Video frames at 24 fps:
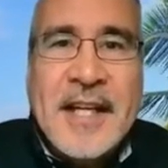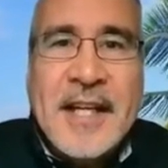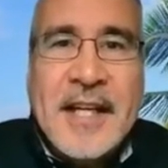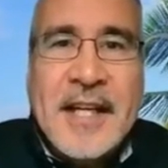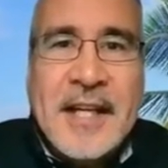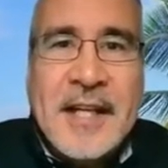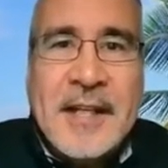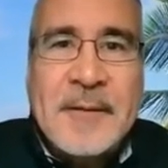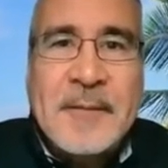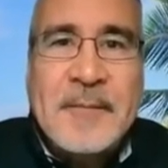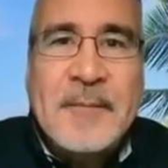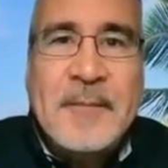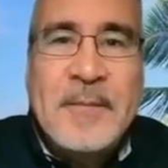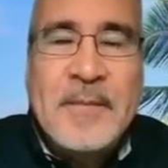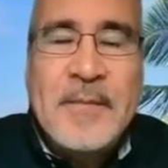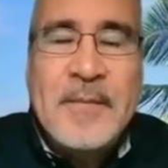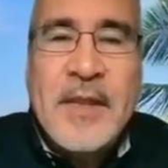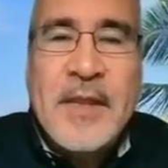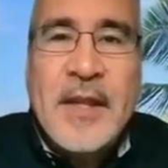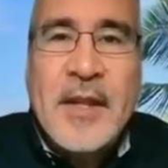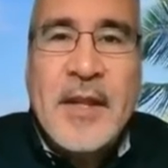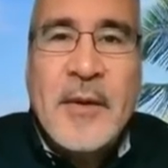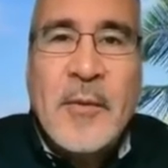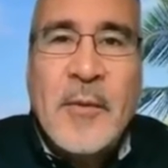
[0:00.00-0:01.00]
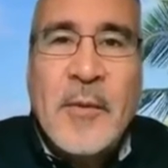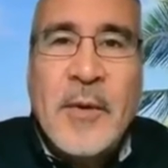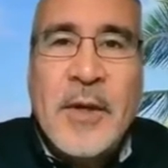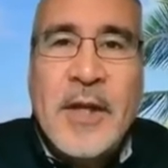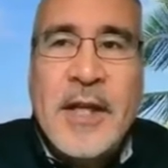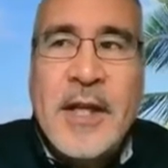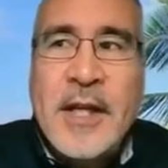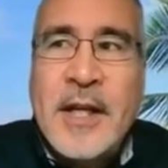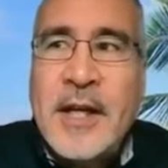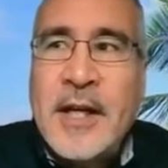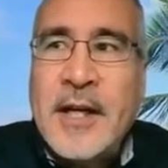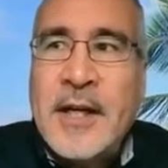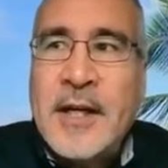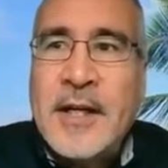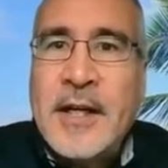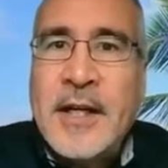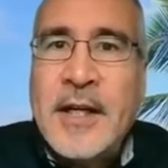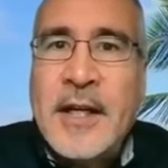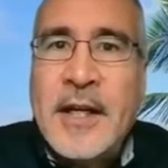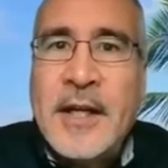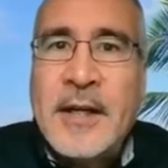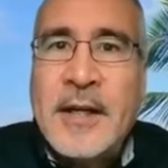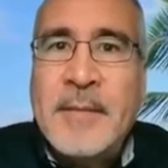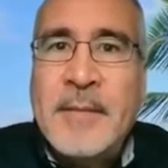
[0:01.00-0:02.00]
Uh, we are,
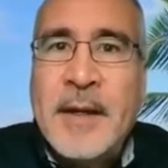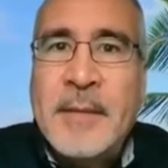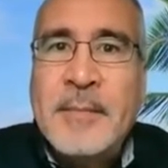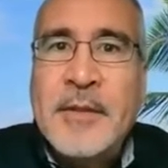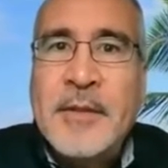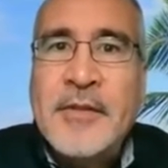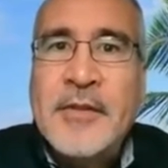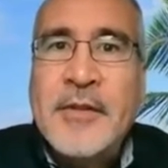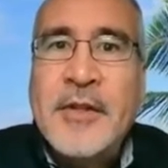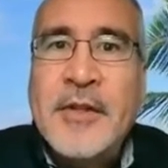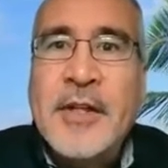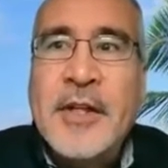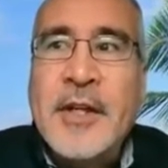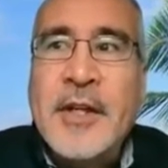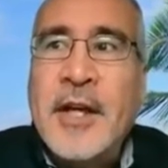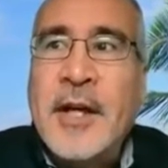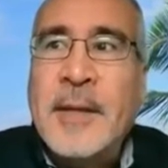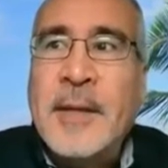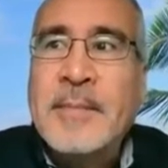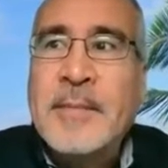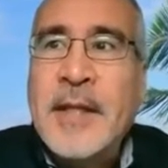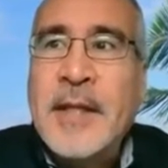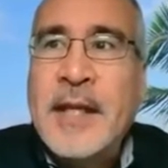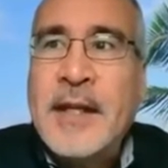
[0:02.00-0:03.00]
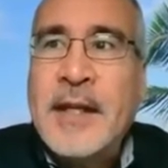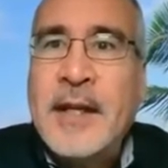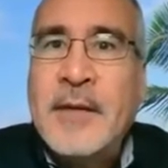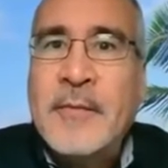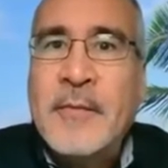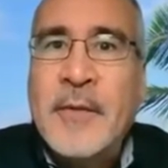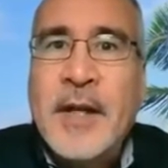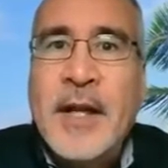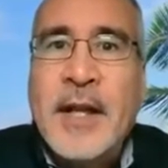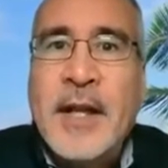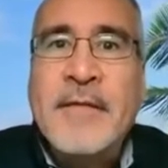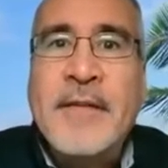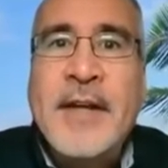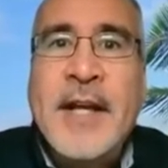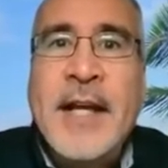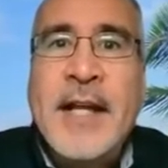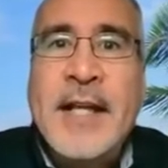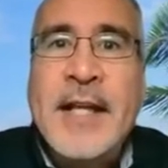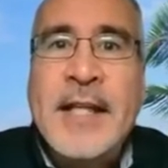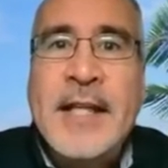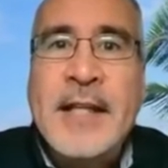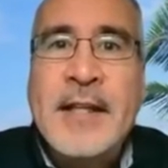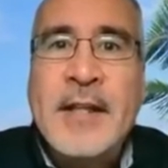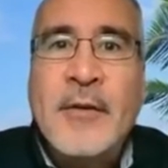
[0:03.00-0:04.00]
um, I'm just going to update on what I've
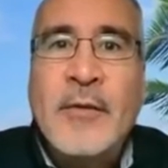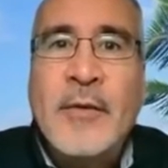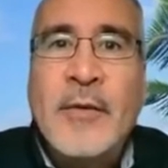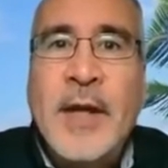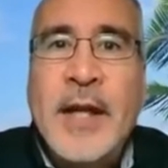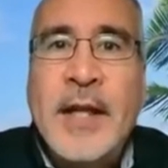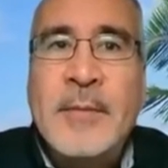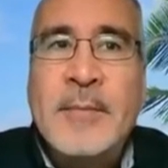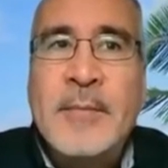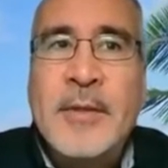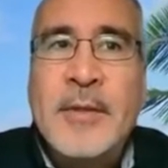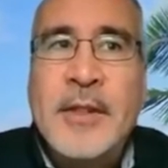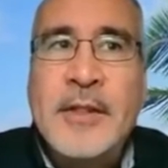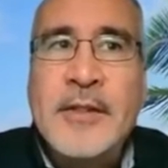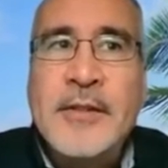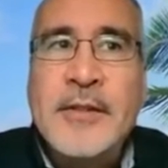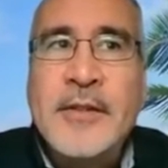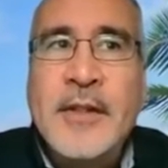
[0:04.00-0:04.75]
gotten in the grade book.